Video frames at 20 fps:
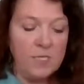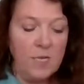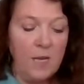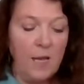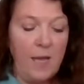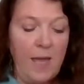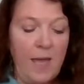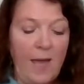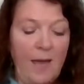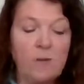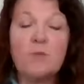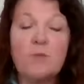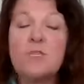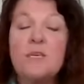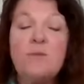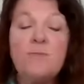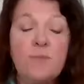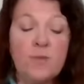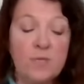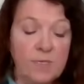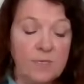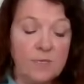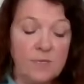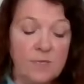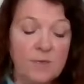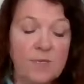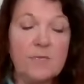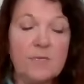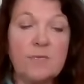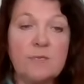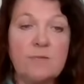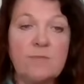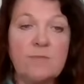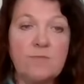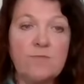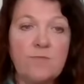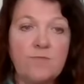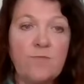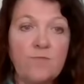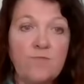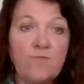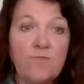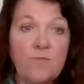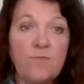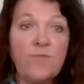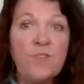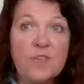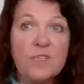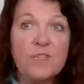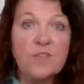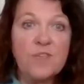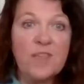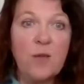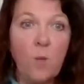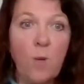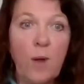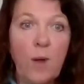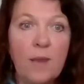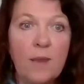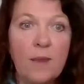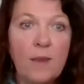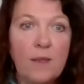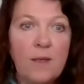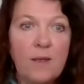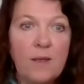like how deep this thing went.